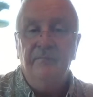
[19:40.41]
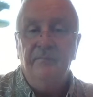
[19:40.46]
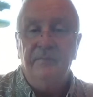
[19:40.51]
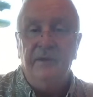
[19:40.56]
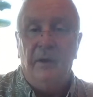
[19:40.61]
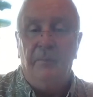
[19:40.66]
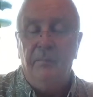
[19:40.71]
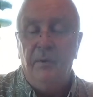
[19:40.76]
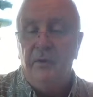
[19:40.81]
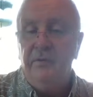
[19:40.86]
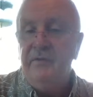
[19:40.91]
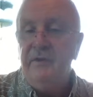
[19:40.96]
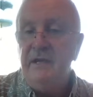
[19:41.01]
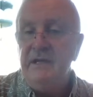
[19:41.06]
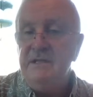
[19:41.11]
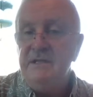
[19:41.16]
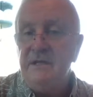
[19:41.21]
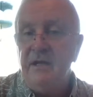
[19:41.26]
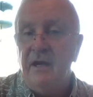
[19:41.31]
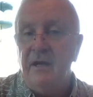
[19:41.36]
Now, both
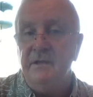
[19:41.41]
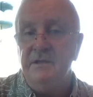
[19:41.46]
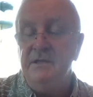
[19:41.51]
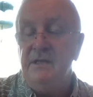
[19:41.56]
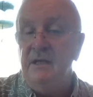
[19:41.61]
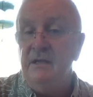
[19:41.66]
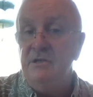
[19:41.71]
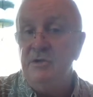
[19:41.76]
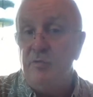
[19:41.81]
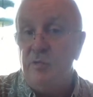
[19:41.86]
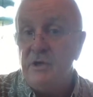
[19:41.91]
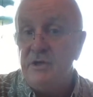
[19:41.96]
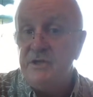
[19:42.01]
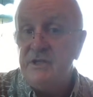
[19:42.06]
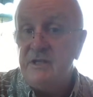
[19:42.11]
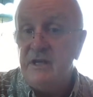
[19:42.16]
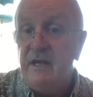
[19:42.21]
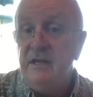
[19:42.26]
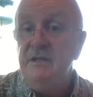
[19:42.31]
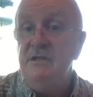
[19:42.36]
these sons, these were
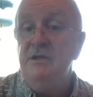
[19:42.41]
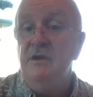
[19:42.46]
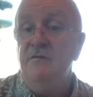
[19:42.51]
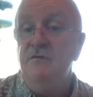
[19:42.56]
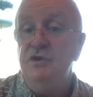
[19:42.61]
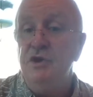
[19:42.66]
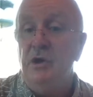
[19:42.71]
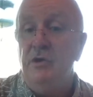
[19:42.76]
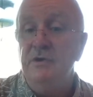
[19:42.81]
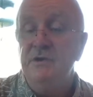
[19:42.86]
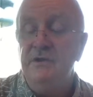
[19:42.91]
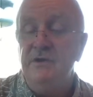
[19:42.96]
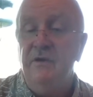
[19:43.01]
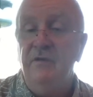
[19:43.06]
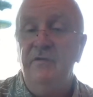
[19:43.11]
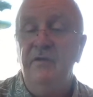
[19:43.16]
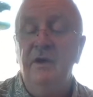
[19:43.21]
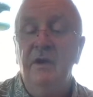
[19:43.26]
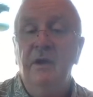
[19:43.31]
sons of Joseph,